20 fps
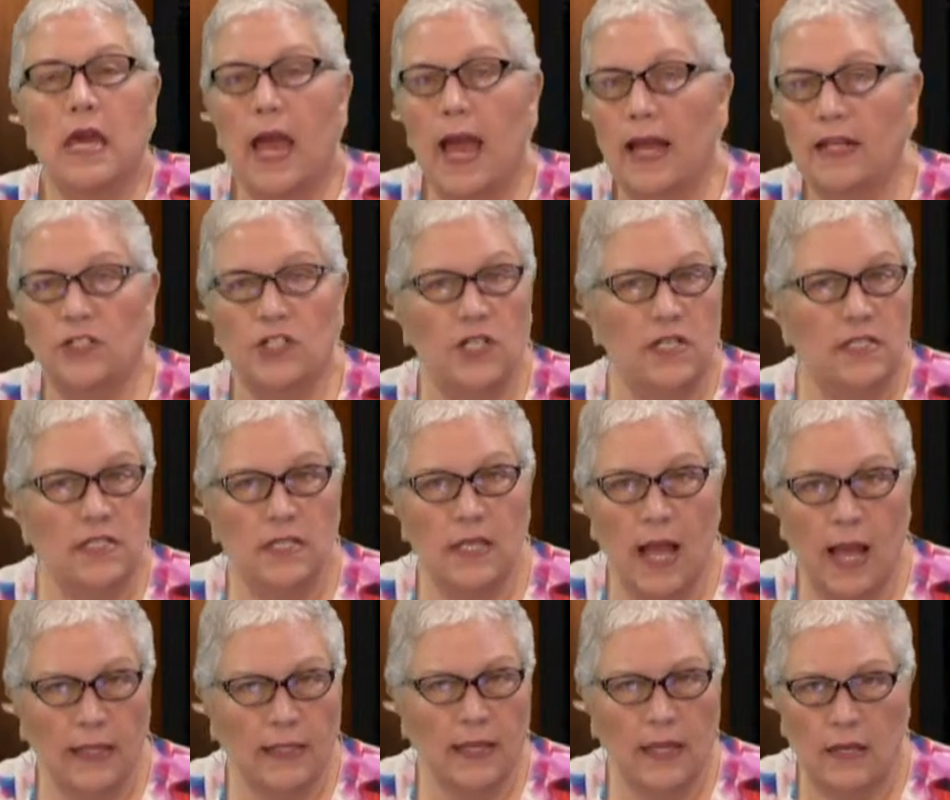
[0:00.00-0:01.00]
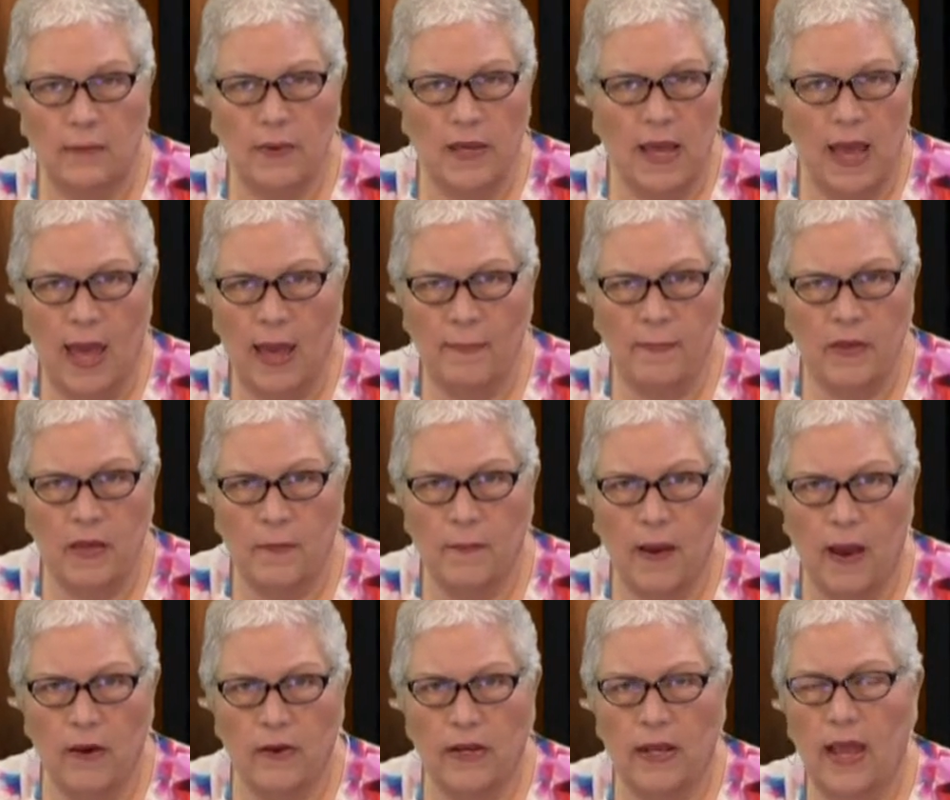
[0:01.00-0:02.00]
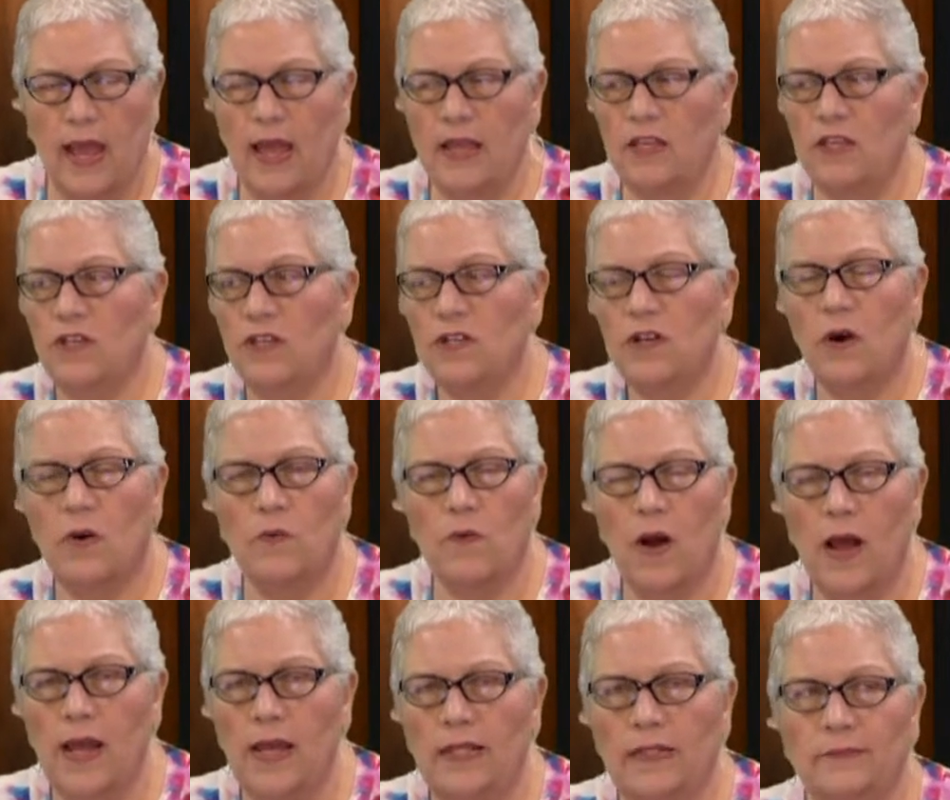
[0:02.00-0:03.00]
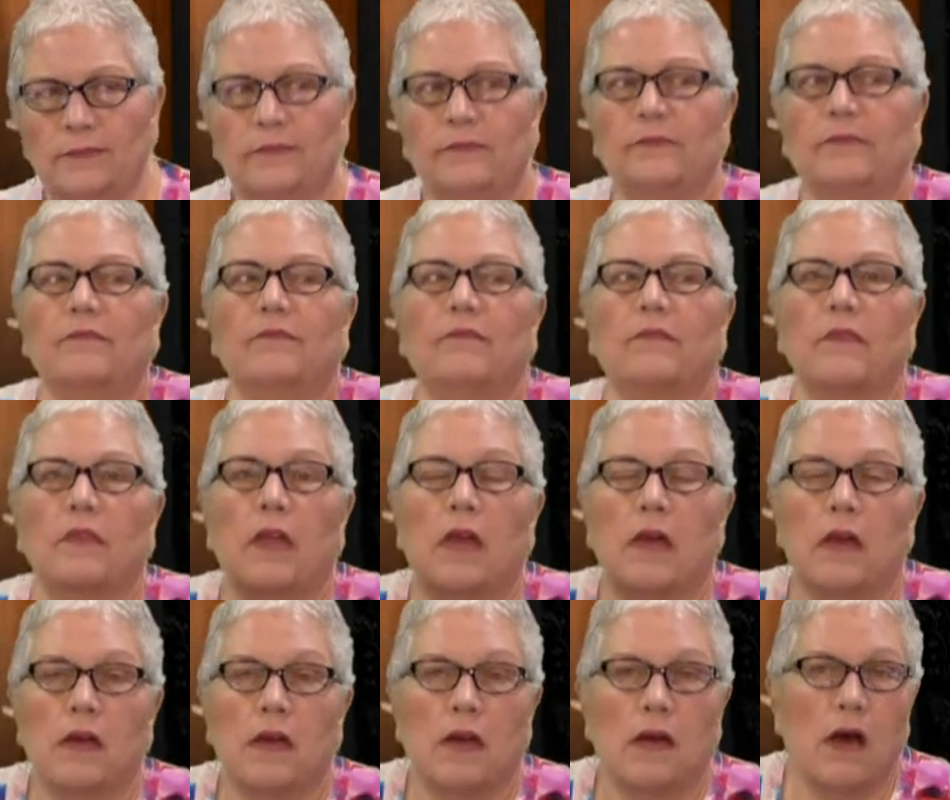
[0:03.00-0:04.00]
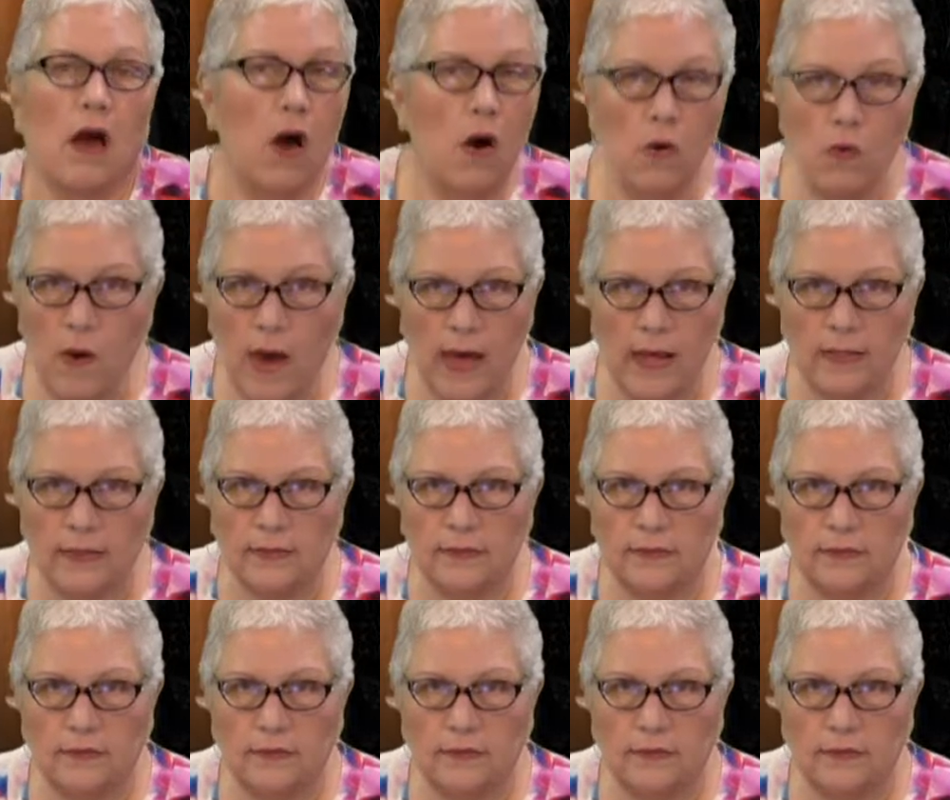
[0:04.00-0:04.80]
And she's not going to be happy about it. And you know what? Oh, well.